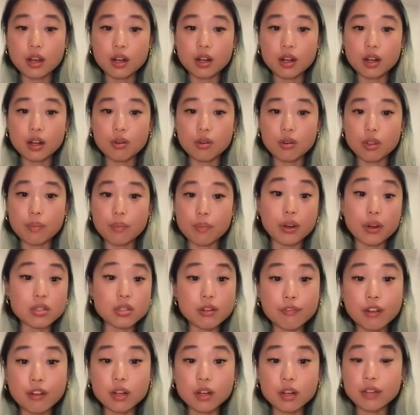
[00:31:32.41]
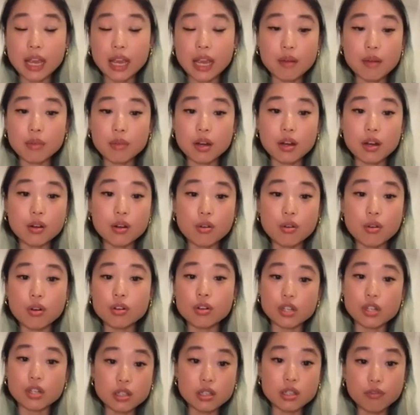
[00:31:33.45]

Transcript: or the person in front of camera or just the